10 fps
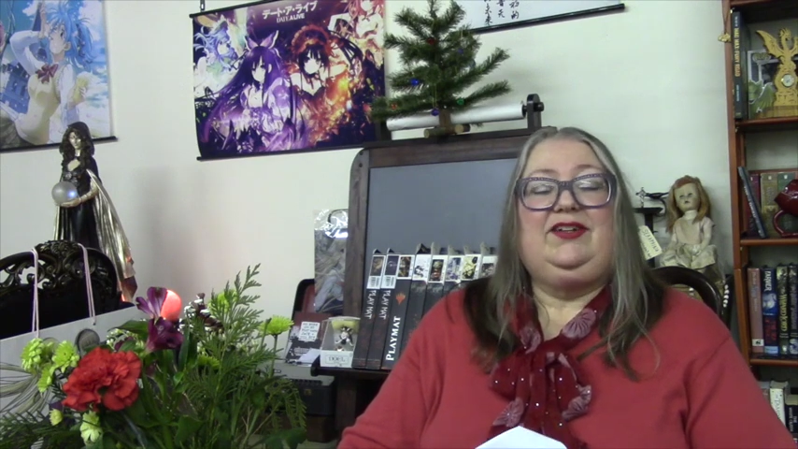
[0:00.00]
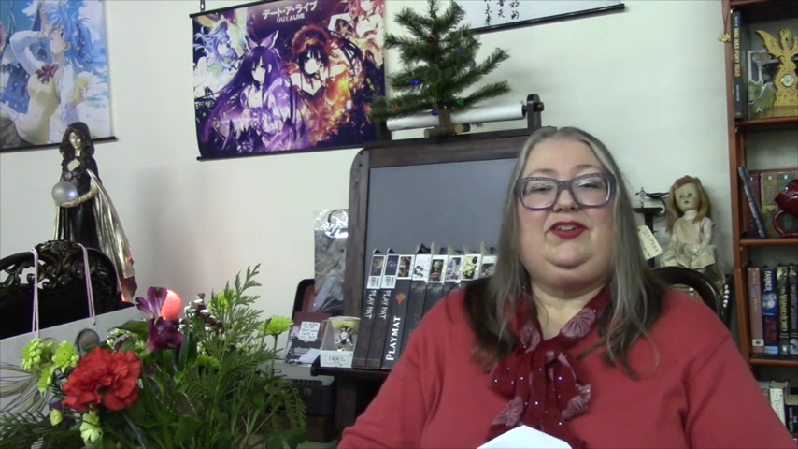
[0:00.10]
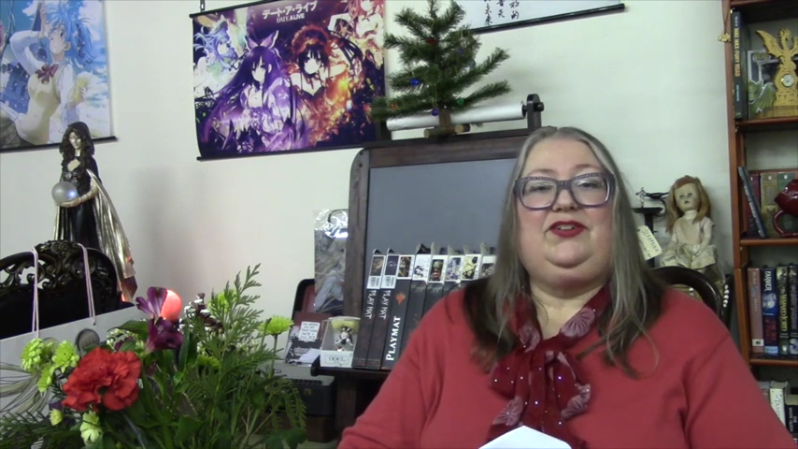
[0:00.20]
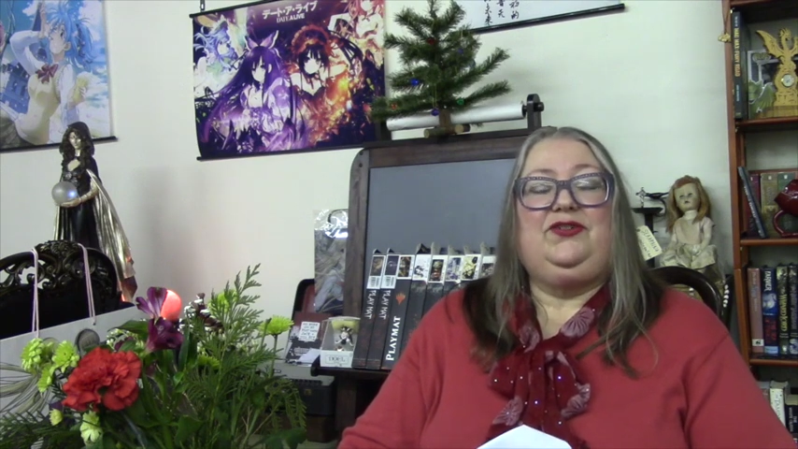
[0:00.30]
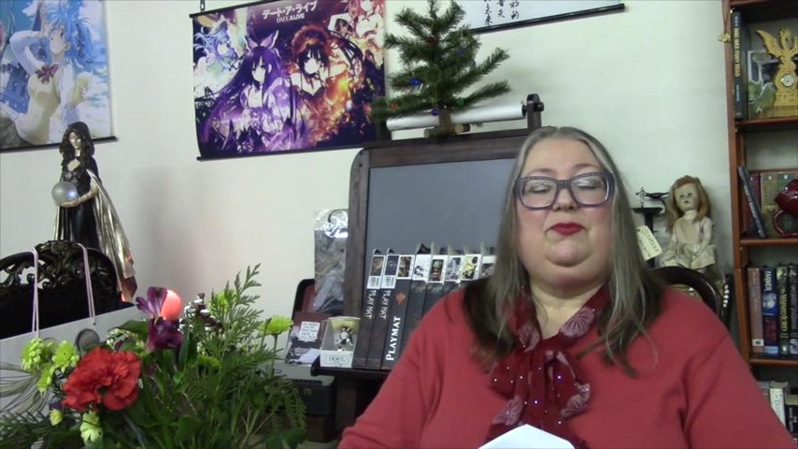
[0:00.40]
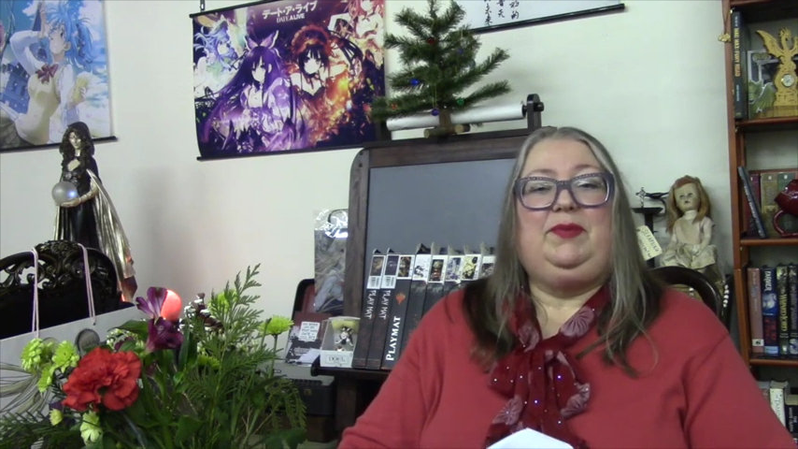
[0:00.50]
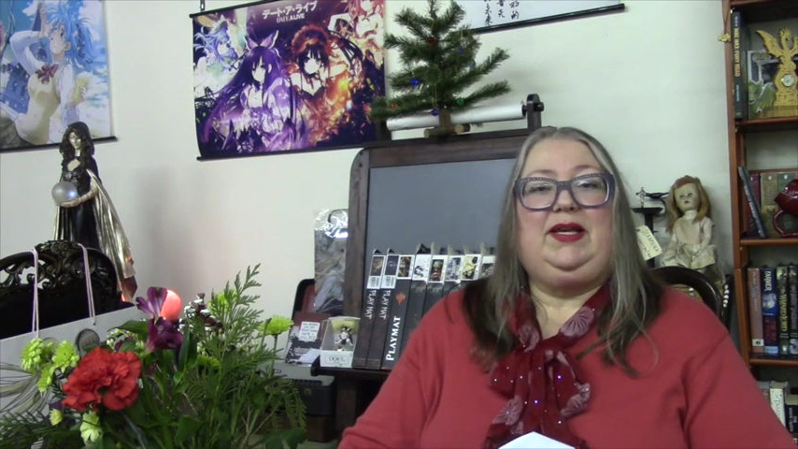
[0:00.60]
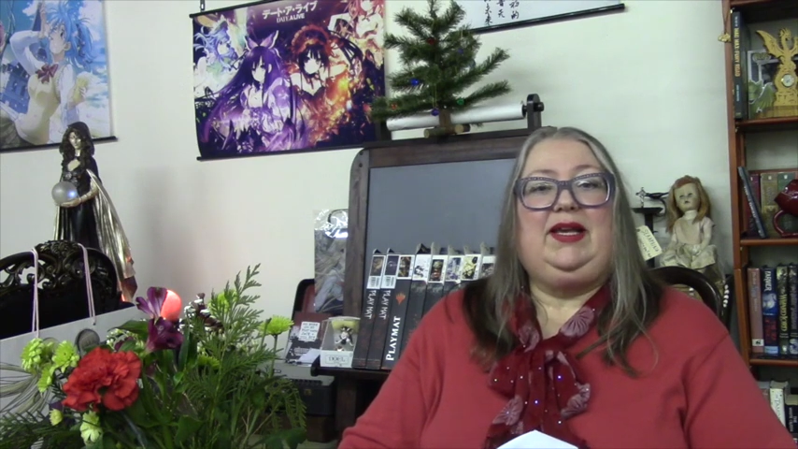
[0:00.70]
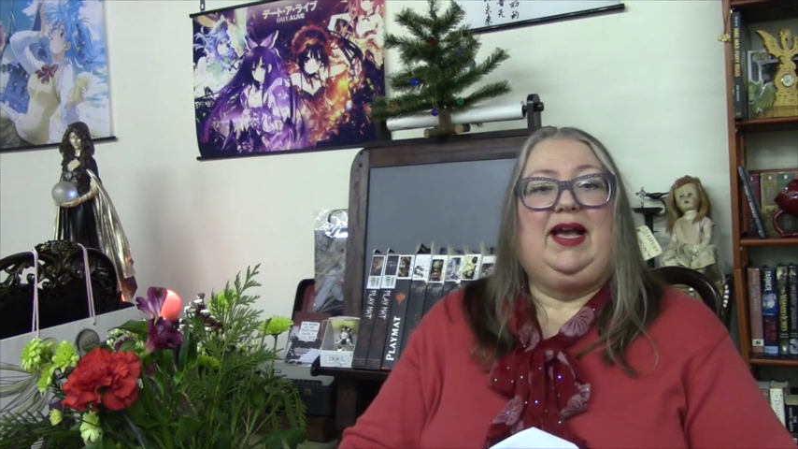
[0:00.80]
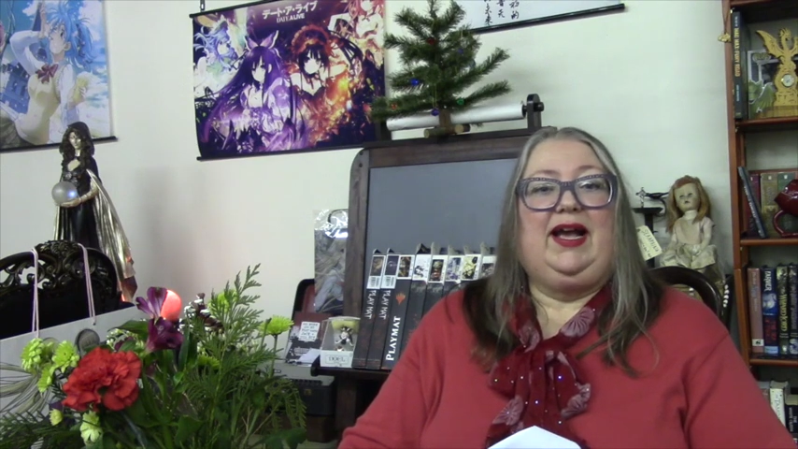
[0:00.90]
to
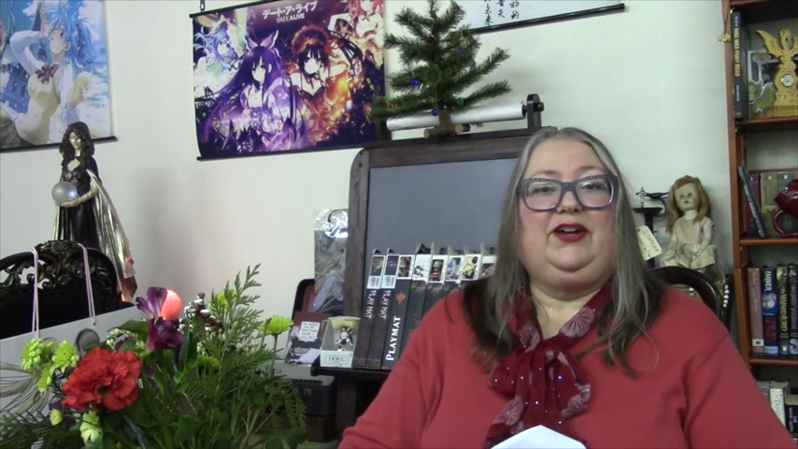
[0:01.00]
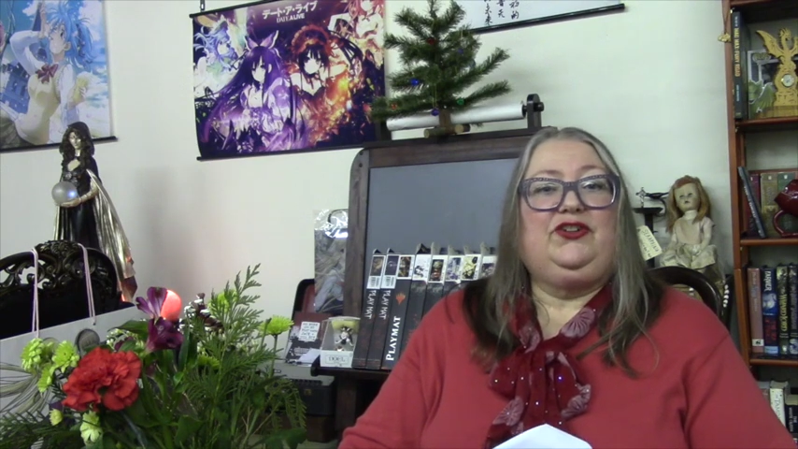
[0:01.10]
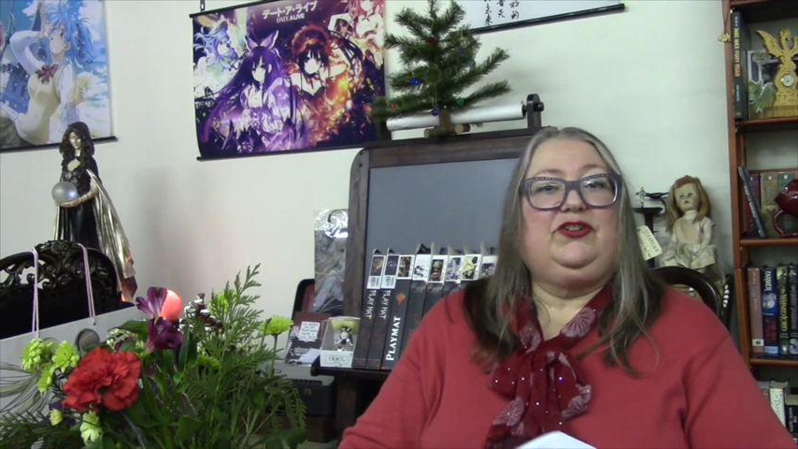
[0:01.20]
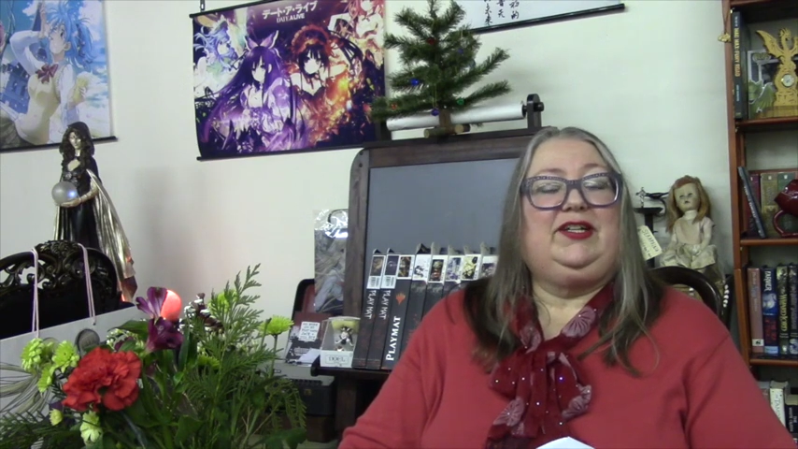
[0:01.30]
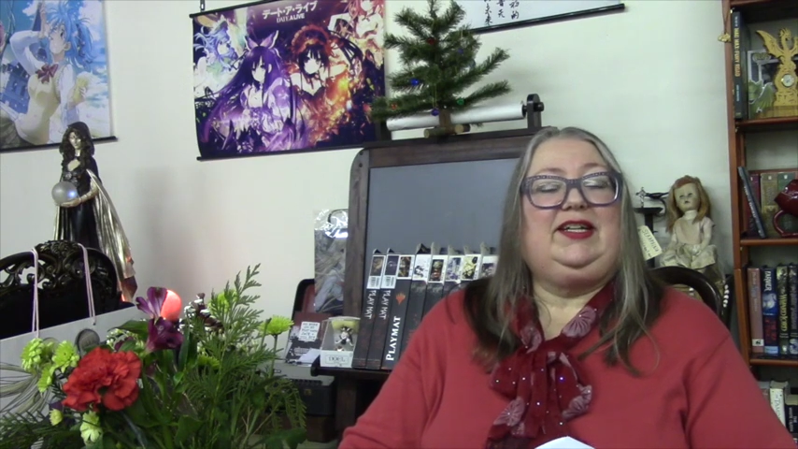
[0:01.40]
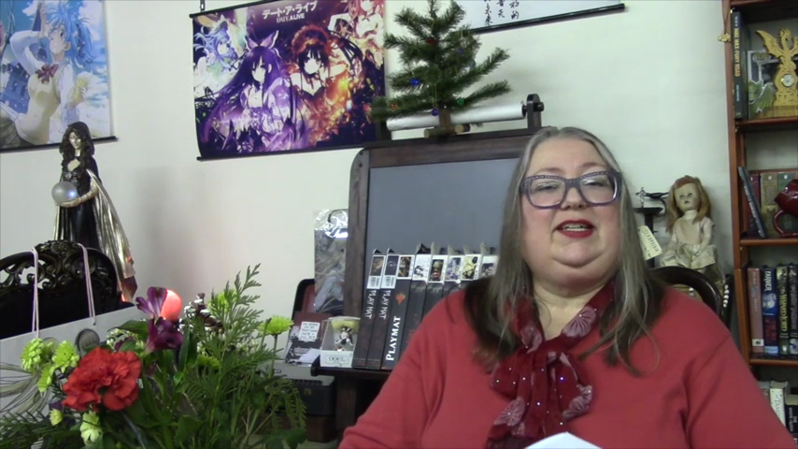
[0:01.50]
be actually